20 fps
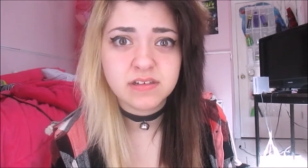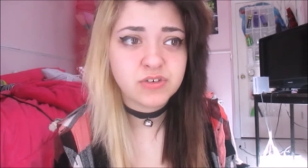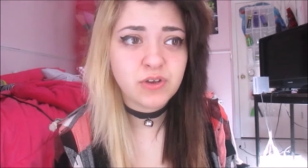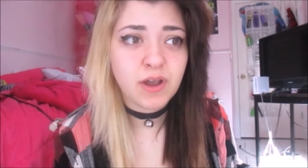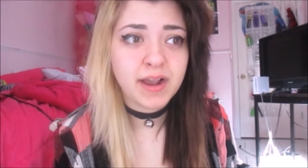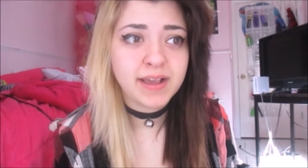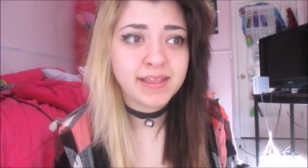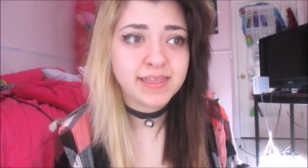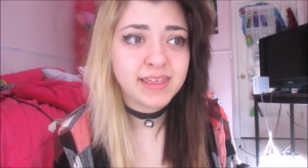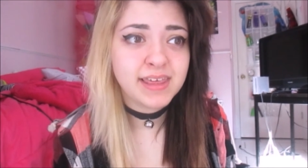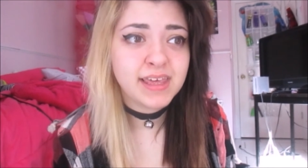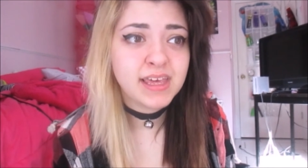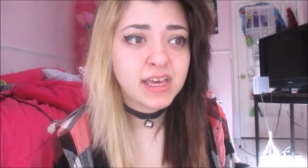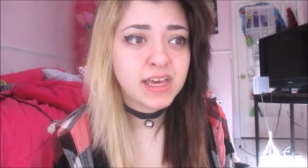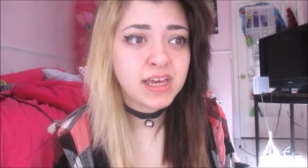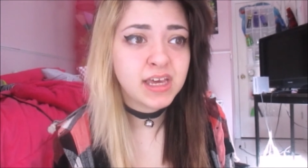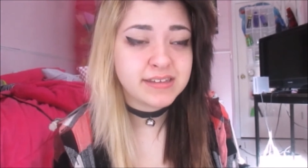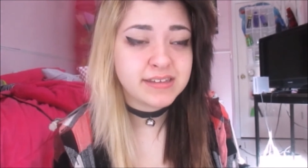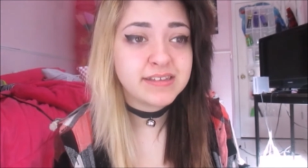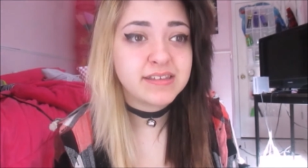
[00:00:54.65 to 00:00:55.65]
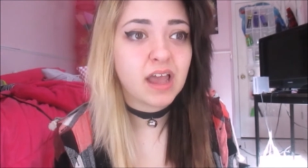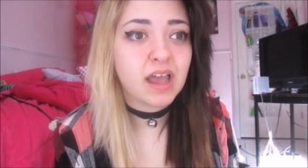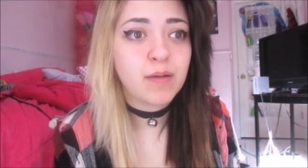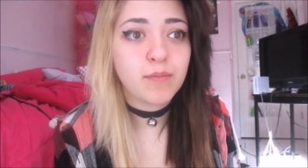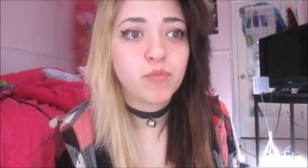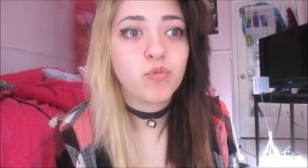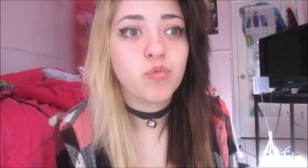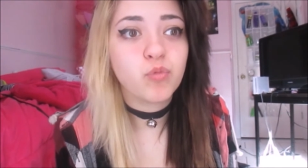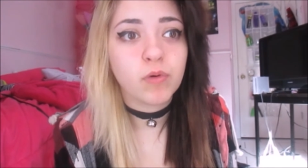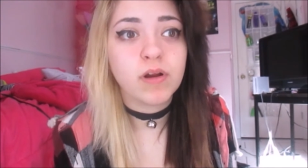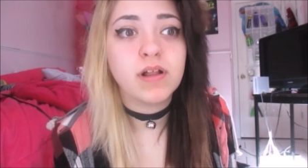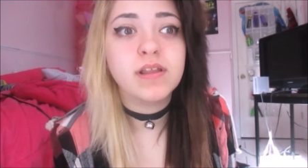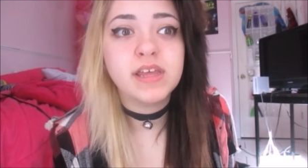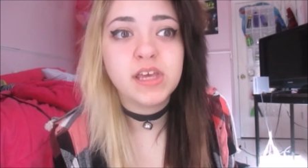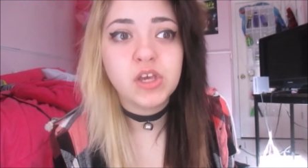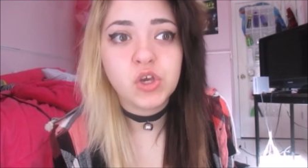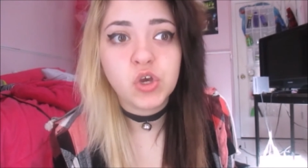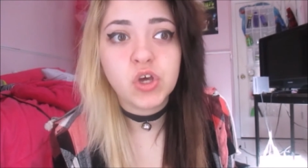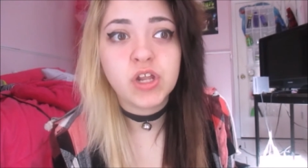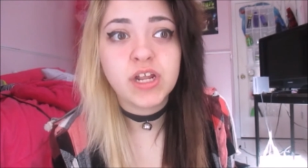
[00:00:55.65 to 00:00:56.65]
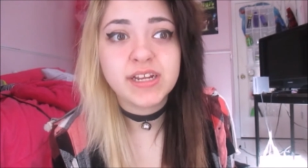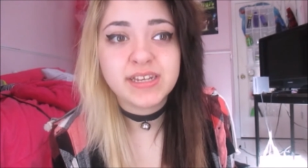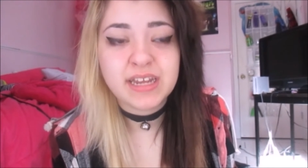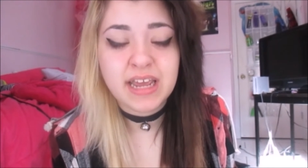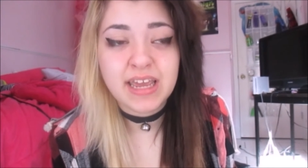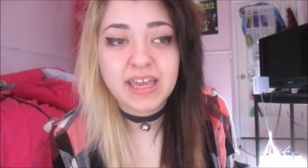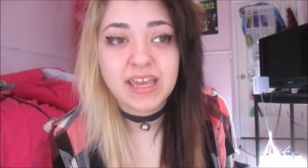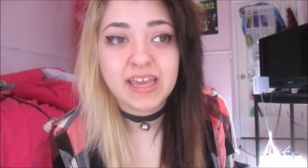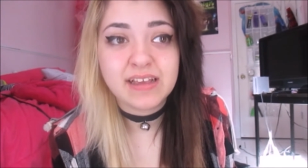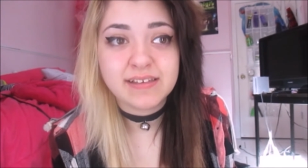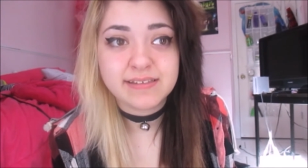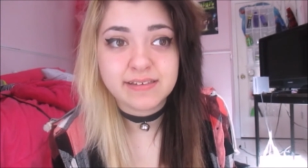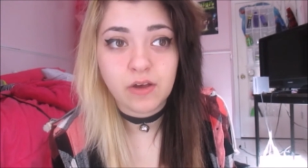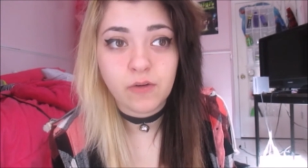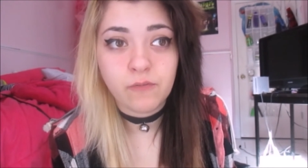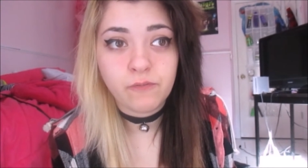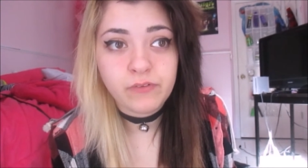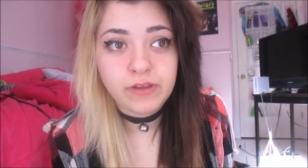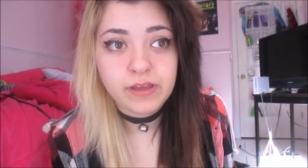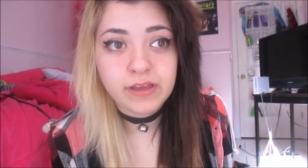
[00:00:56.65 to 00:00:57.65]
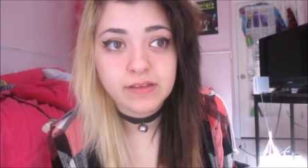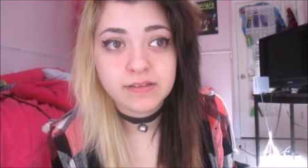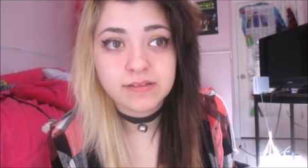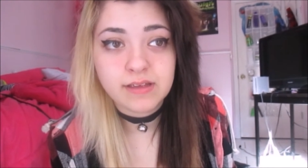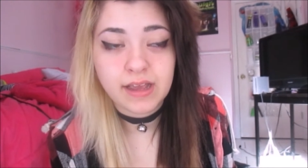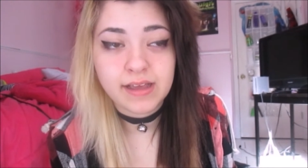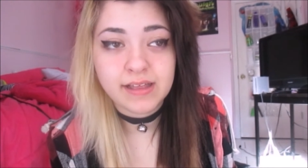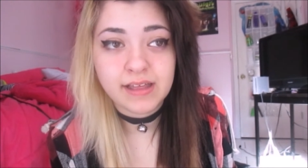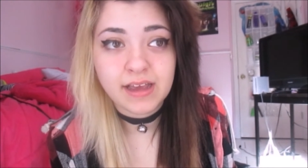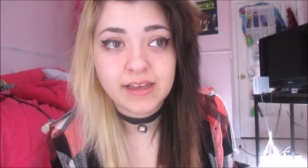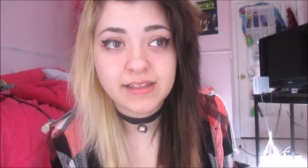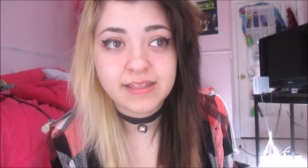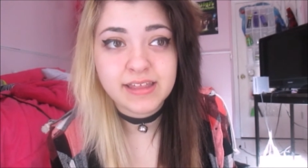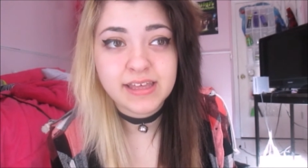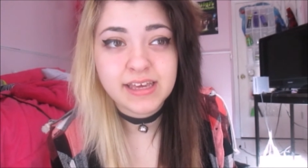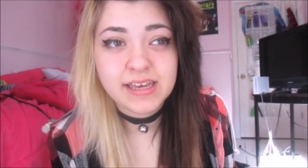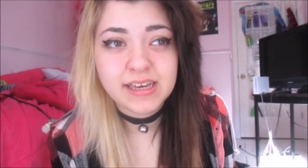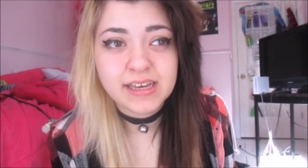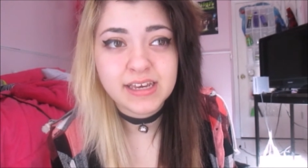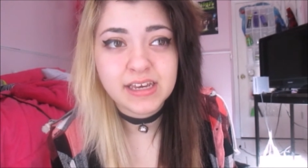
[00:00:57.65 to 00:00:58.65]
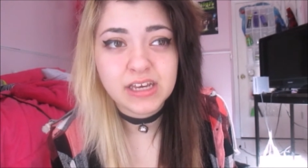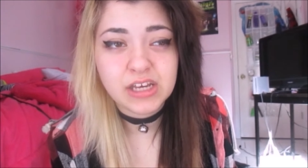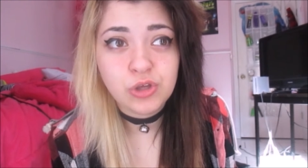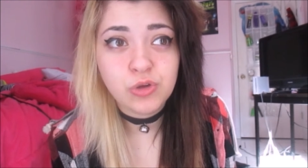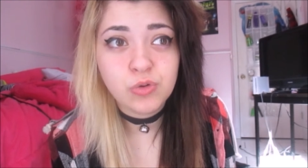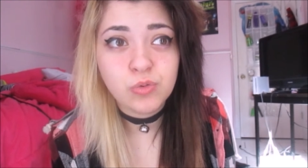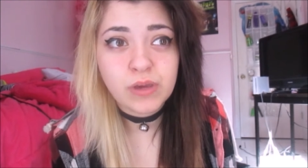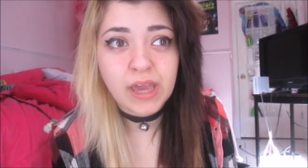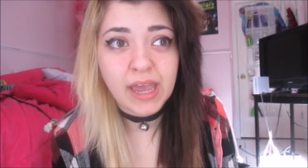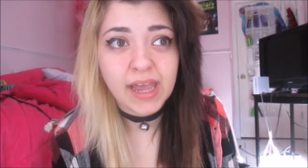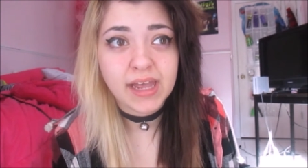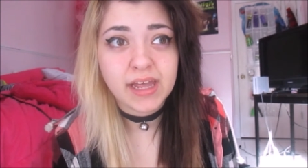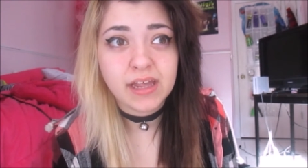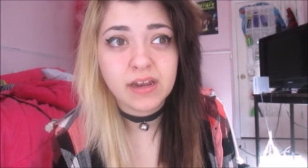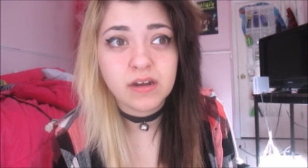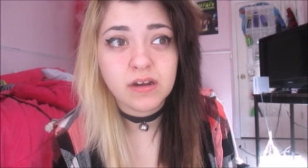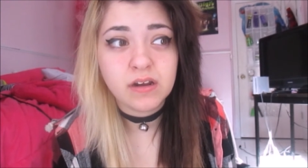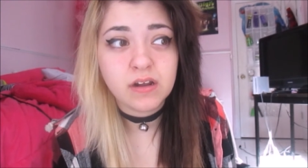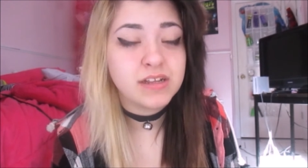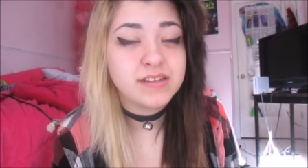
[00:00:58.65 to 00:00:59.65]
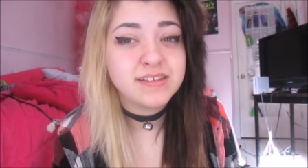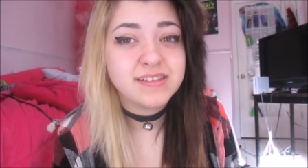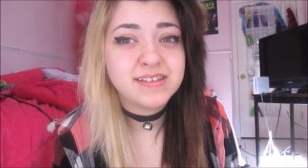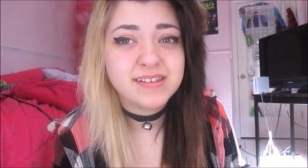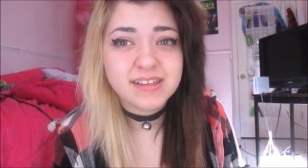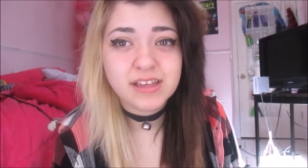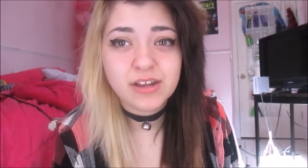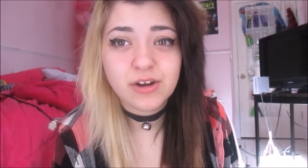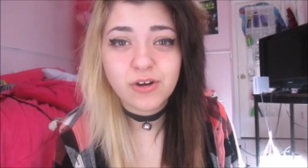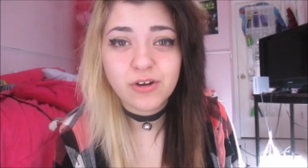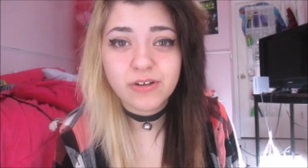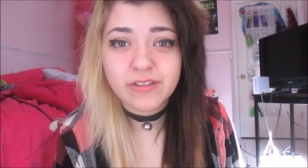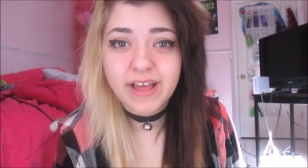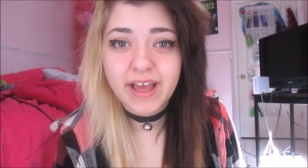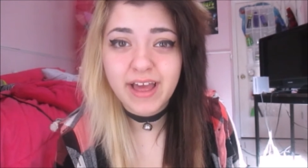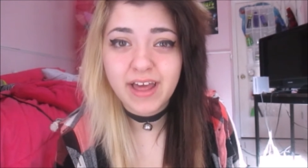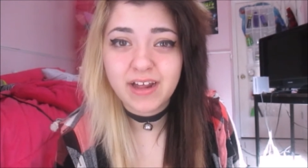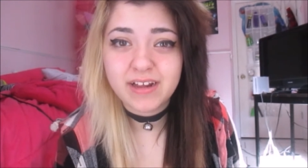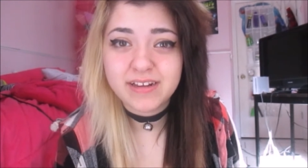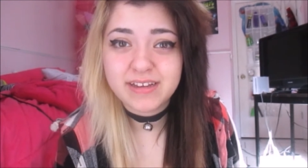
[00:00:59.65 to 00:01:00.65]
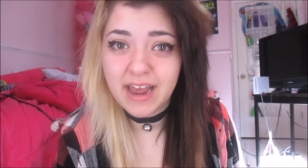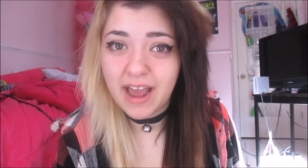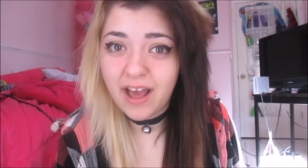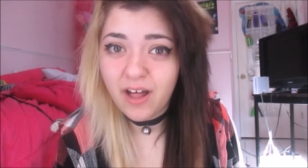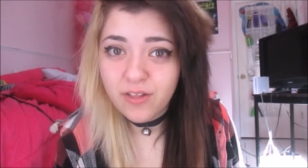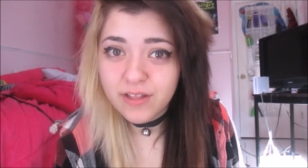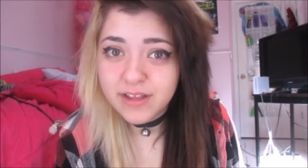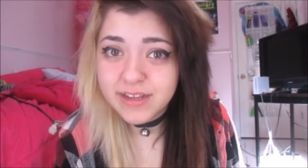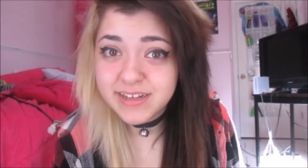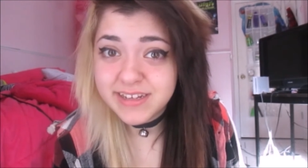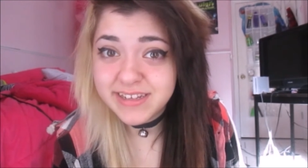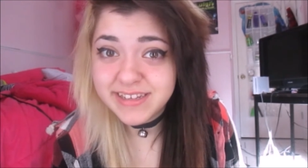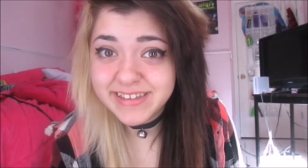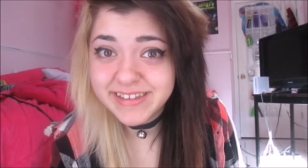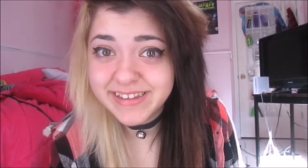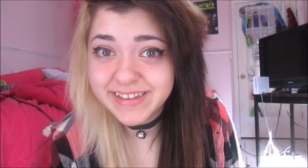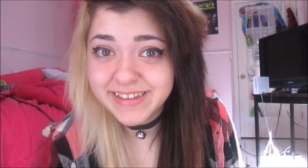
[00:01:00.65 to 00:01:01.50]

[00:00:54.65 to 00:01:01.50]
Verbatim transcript: So I think since I'm really good at taking selfies, I, I think you can consider that a talent.